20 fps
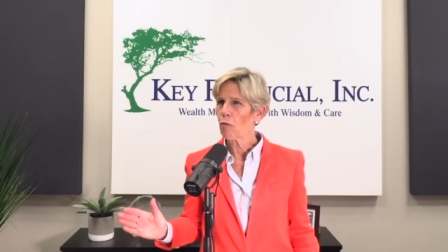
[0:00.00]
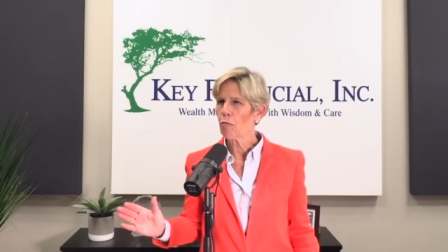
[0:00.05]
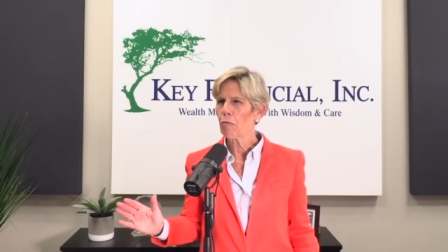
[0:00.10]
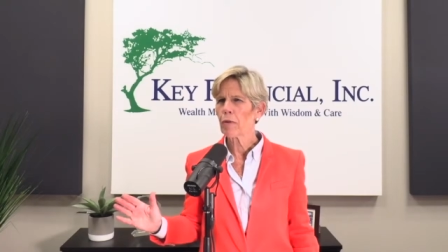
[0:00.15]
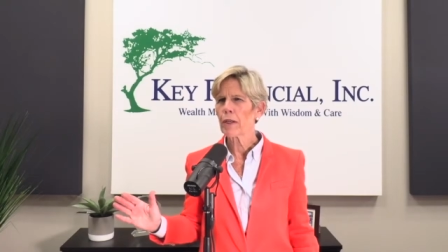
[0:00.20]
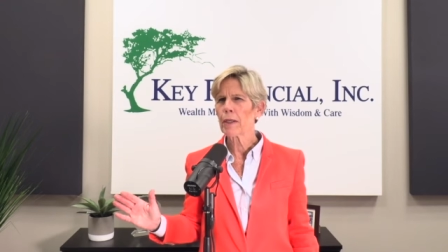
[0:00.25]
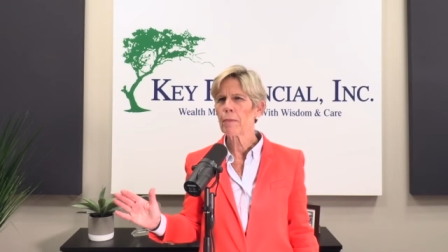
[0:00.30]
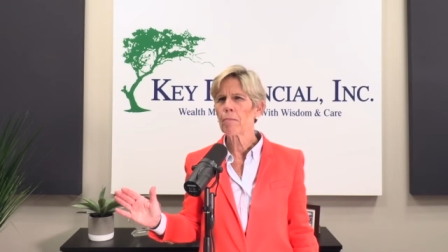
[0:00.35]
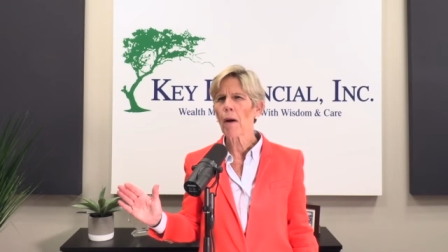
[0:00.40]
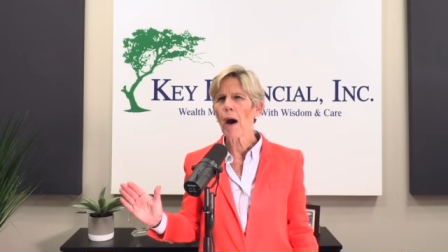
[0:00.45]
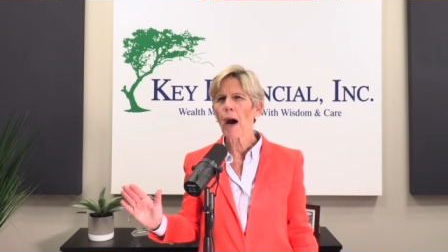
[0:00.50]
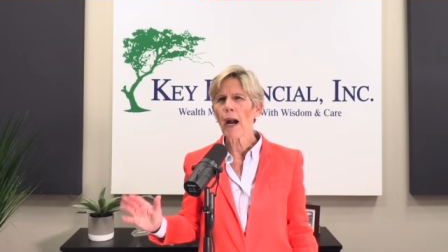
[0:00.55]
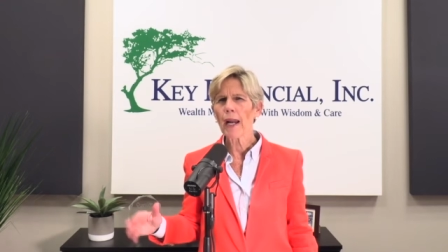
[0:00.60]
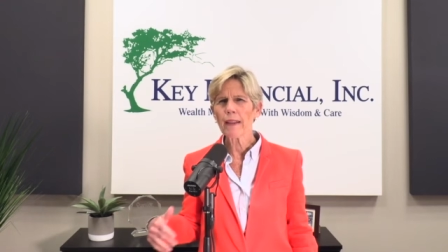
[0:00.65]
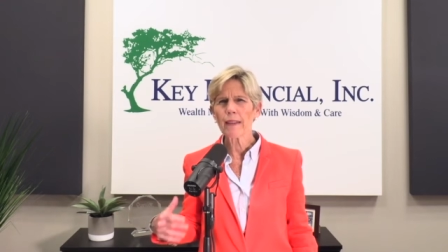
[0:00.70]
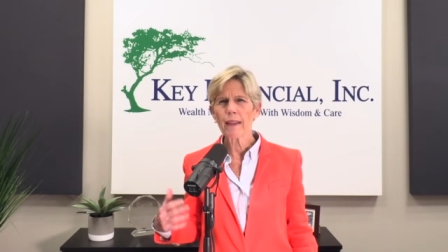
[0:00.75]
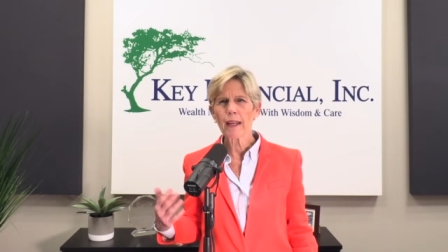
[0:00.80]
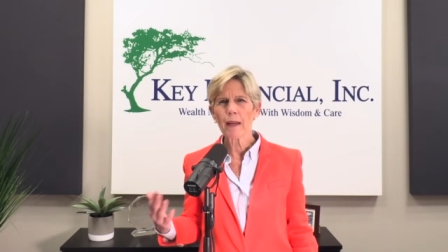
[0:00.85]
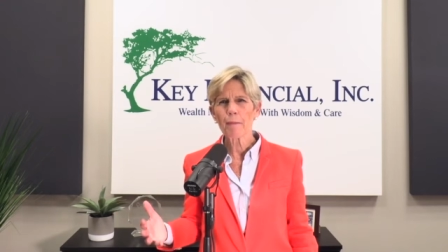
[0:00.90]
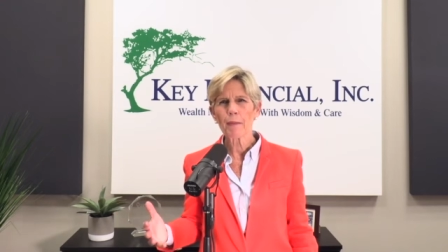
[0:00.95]

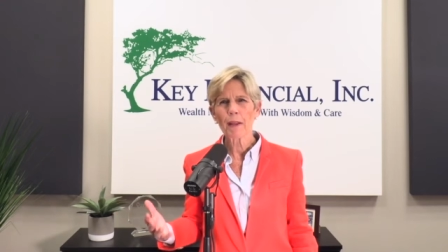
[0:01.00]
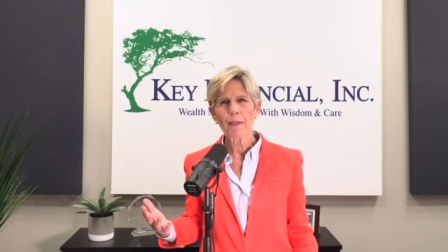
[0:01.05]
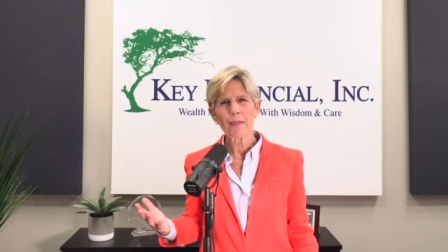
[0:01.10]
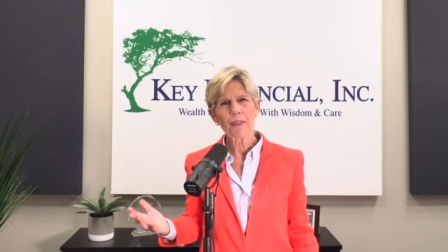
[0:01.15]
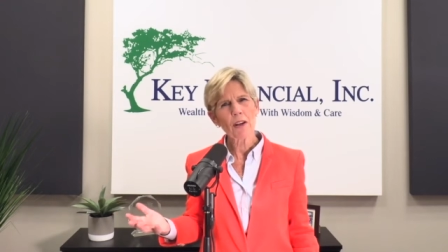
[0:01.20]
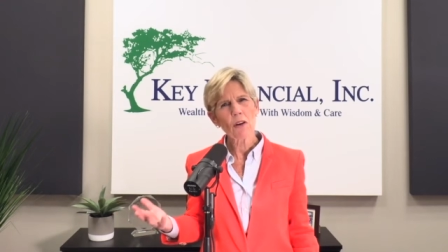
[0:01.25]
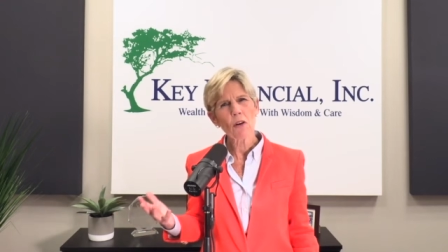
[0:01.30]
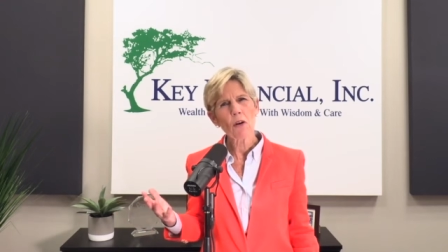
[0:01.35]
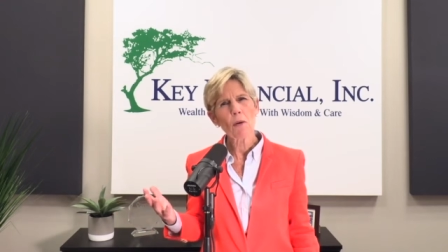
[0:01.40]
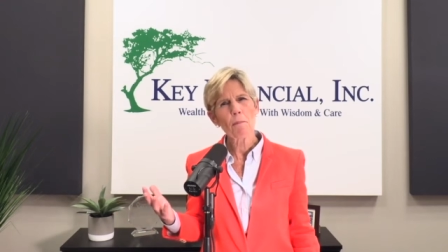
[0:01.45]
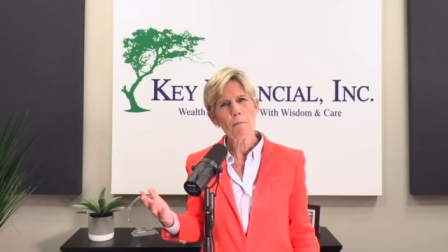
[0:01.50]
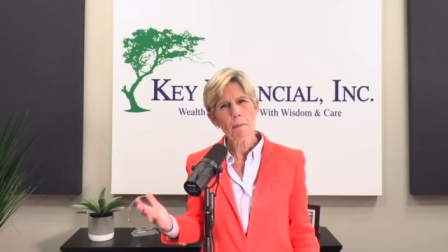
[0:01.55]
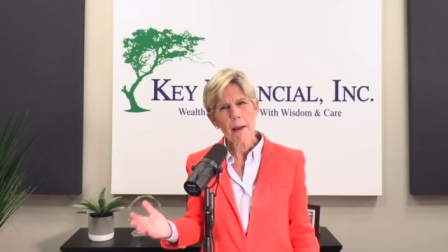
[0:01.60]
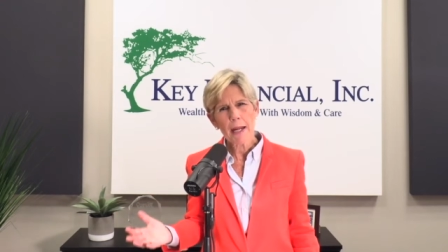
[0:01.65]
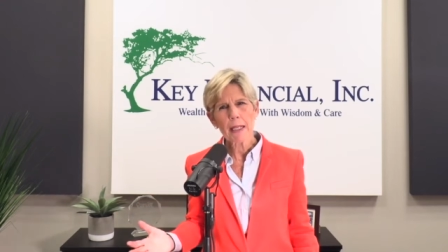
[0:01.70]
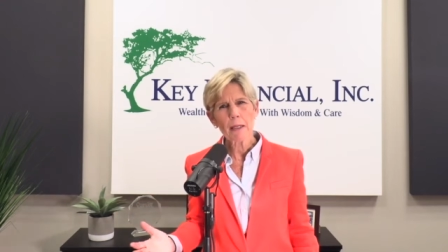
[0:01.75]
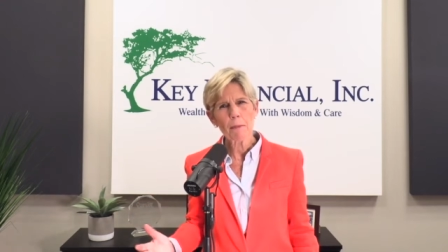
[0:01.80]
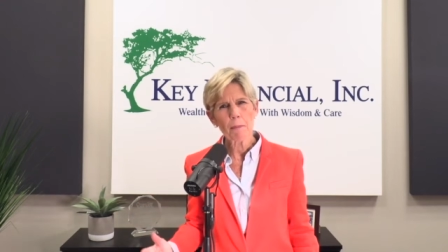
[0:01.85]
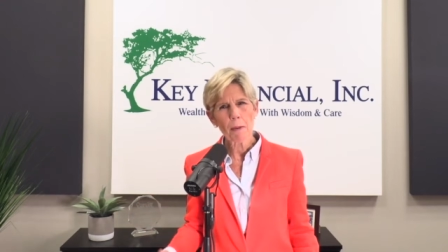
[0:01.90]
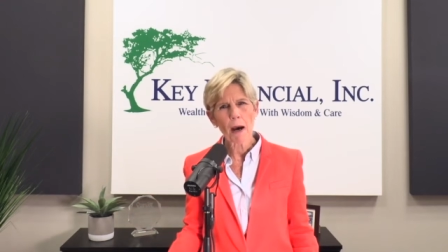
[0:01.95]
remind them that there are
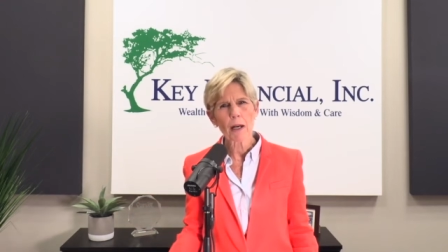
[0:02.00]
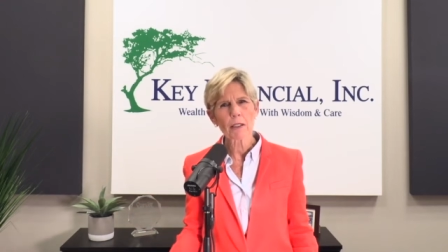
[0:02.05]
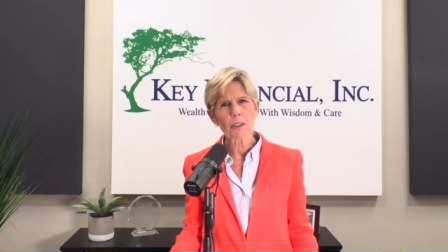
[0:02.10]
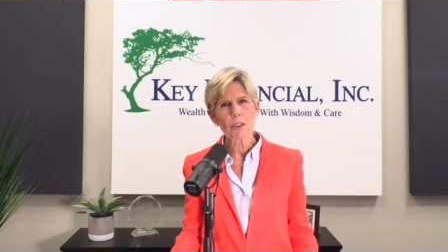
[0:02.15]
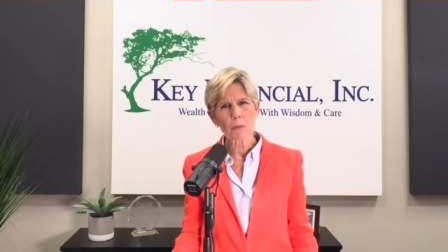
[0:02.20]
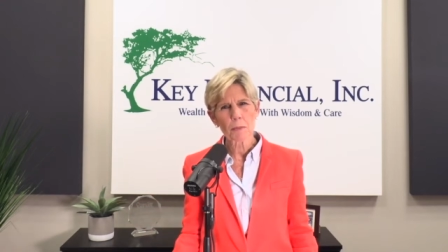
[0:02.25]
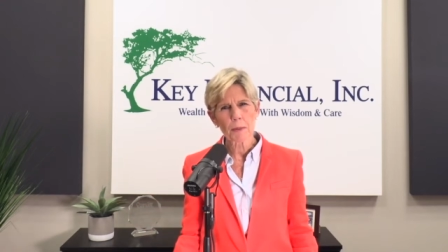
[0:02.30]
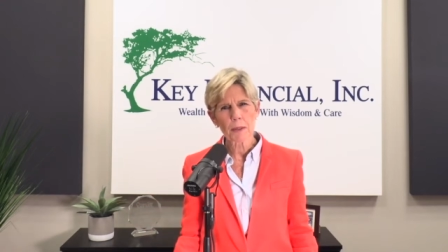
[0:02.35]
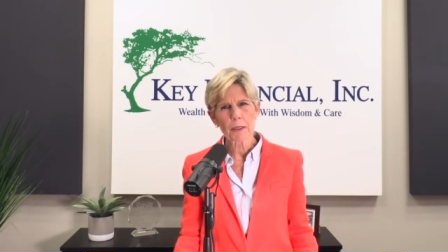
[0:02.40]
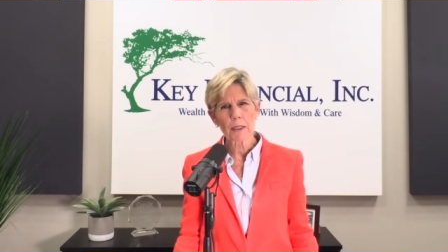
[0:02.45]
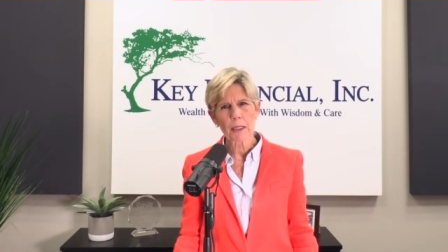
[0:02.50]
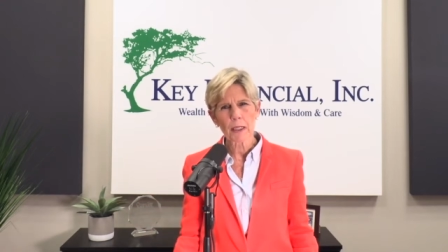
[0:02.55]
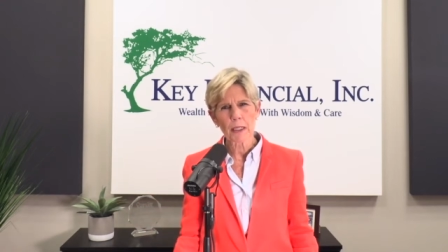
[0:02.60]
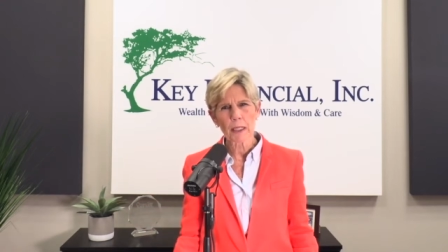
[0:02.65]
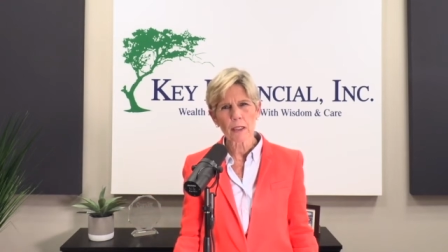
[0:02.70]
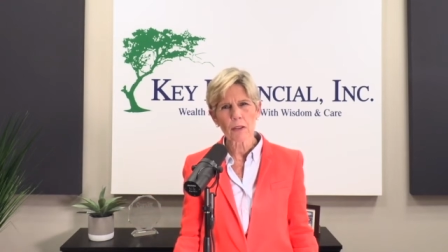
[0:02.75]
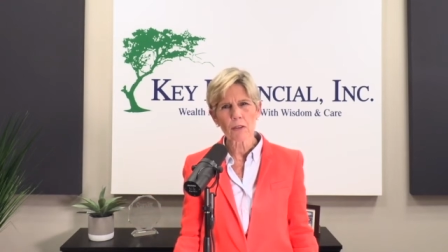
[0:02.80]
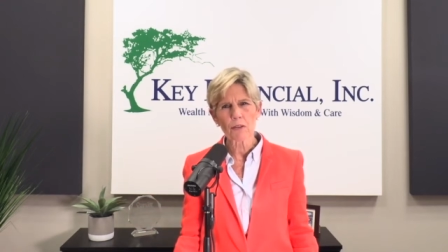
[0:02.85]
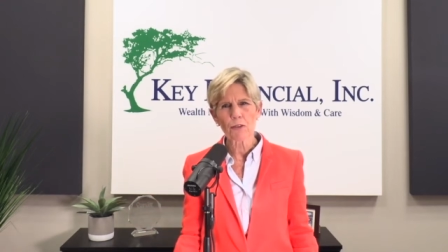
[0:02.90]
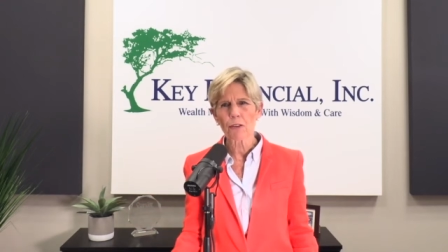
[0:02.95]
many
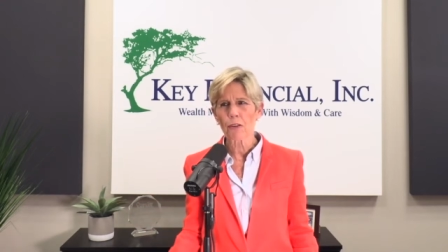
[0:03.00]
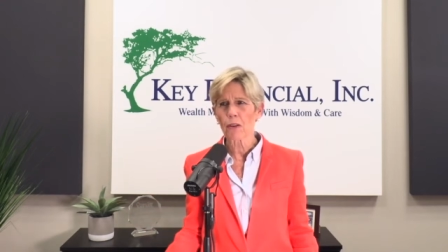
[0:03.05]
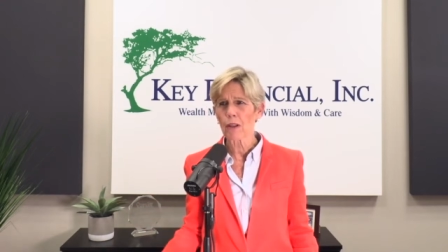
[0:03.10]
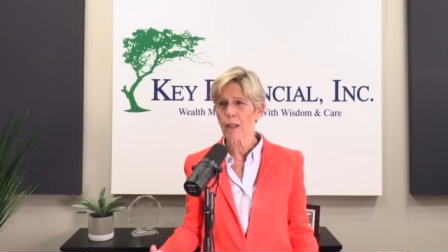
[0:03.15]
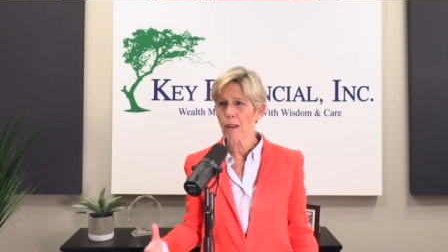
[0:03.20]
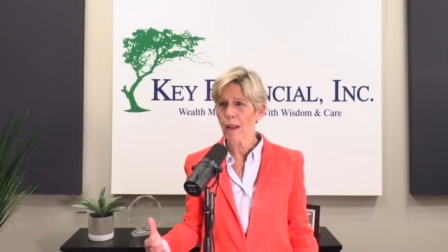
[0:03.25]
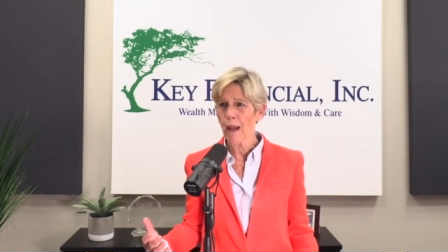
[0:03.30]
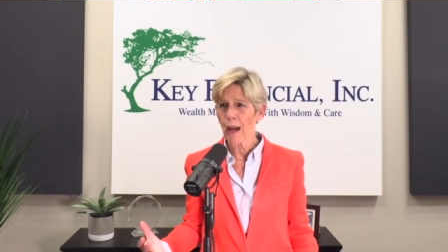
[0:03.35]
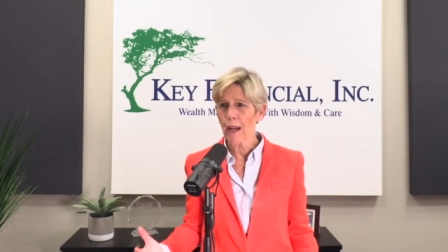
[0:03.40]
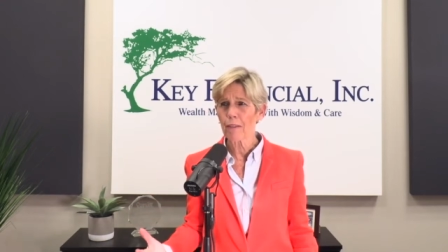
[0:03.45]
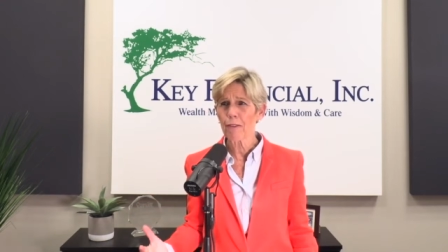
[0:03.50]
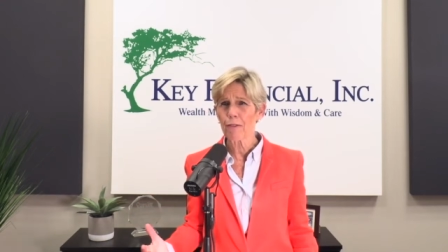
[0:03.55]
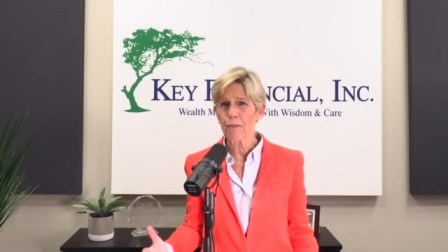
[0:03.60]
possibilities for a lot of